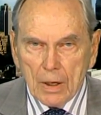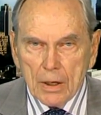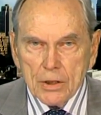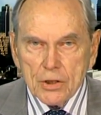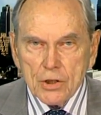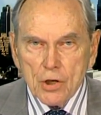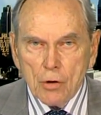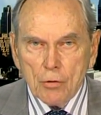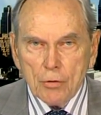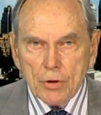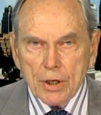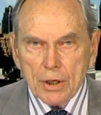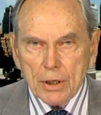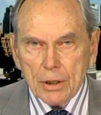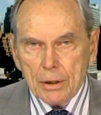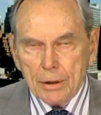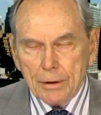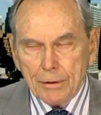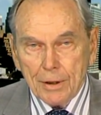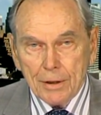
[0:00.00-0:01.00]
so
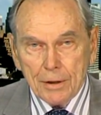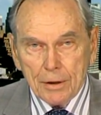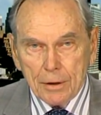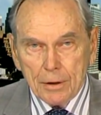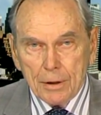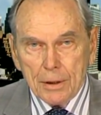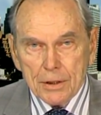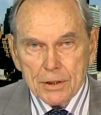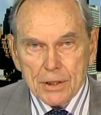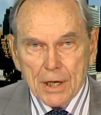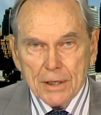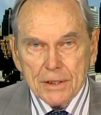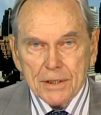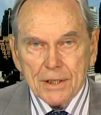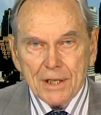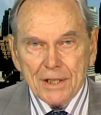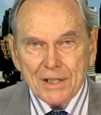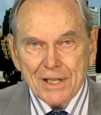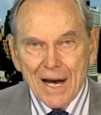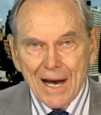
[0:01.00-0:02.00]
the, the, in a sense,
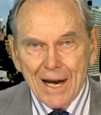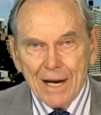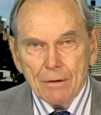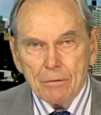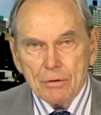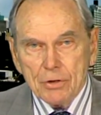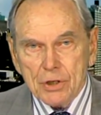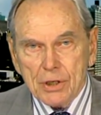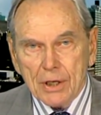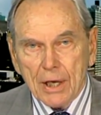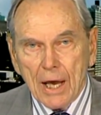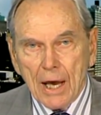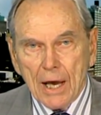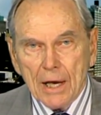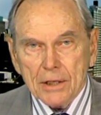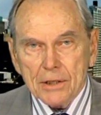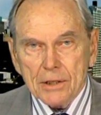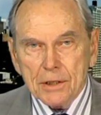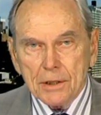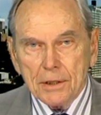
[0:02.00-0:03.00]
the die was
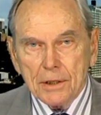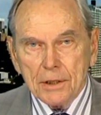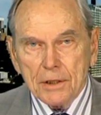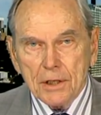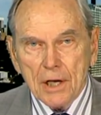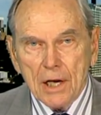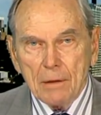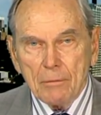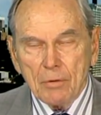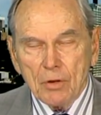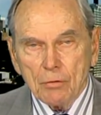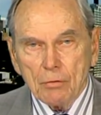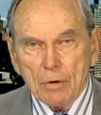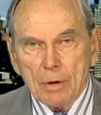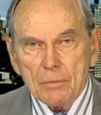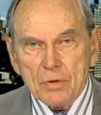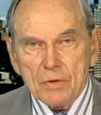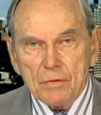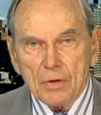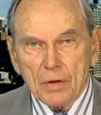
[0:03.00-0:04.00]
cast at the time of the
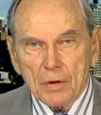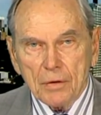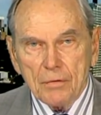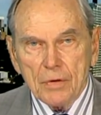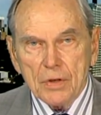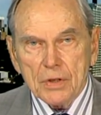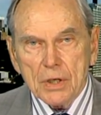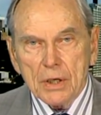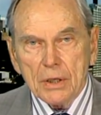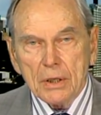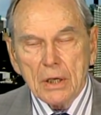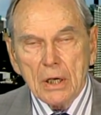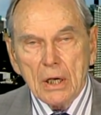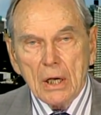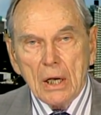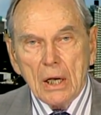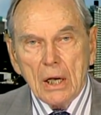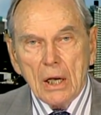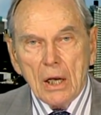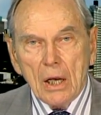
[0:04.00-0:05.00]
Rumsfeld visit,
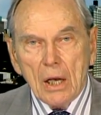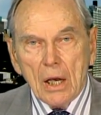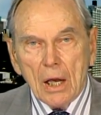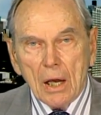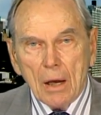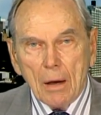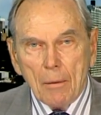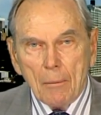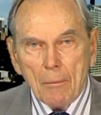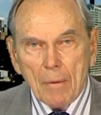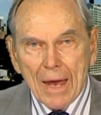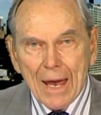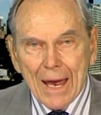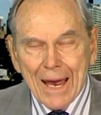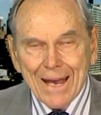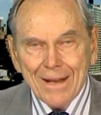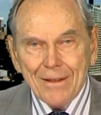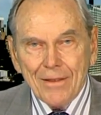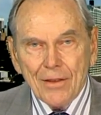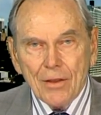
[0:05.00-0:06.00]

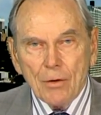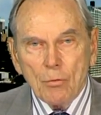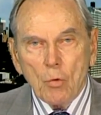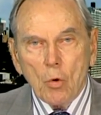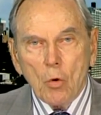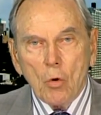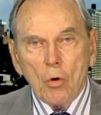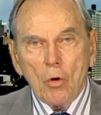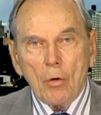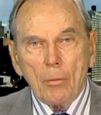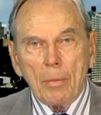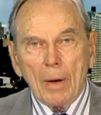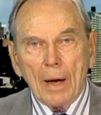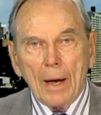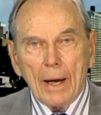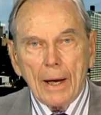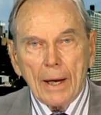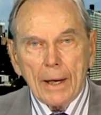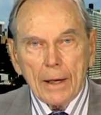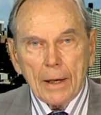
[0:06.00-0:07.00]
end the war
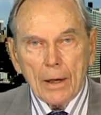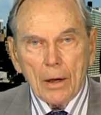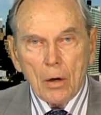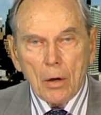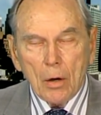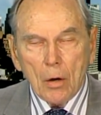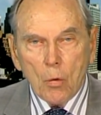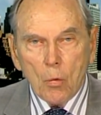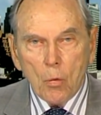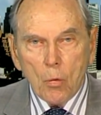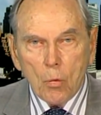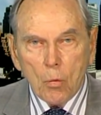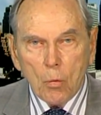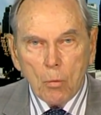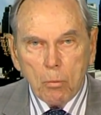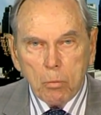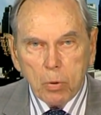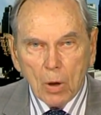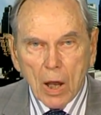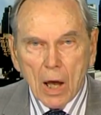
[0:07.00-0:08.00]
by
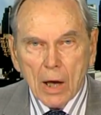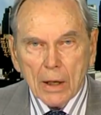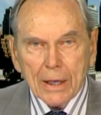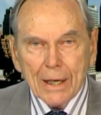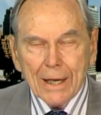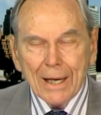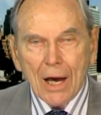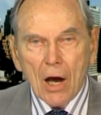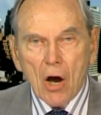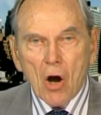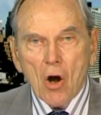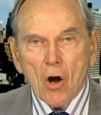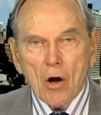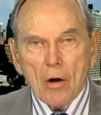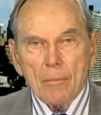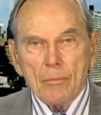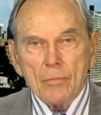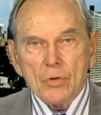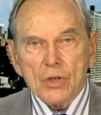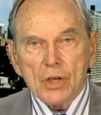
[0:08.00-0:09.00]
blocking
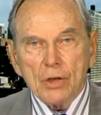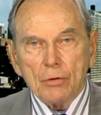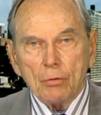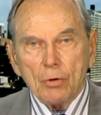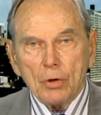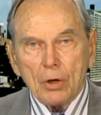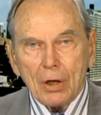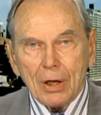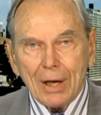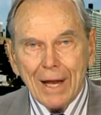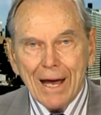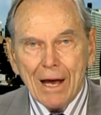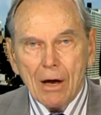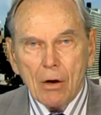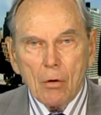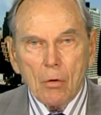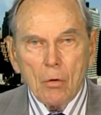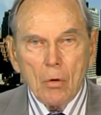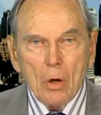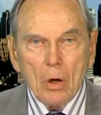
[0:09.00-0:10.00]
arms that would
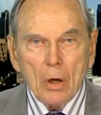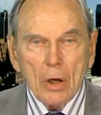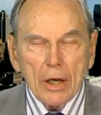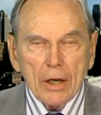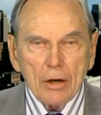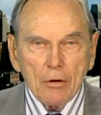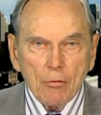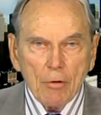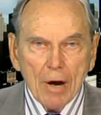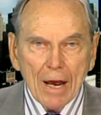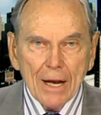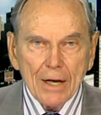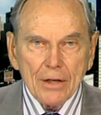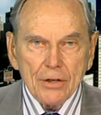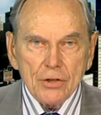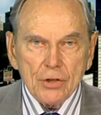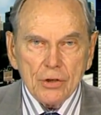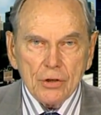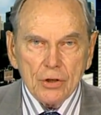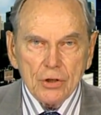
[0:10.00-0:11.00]
allow
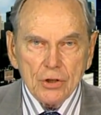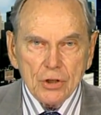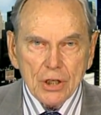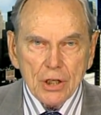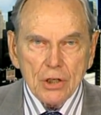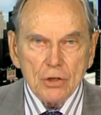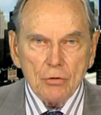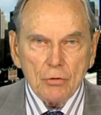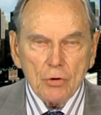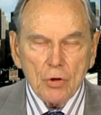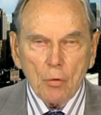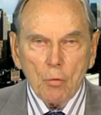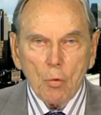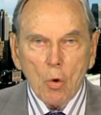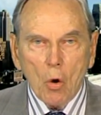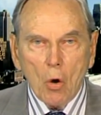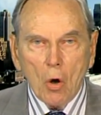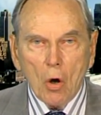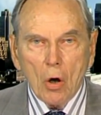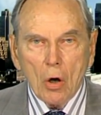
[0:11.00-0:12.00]
Iran to continue the
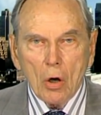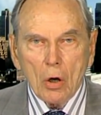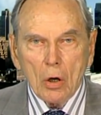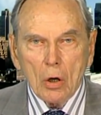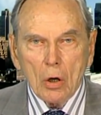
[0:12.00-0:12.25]
war.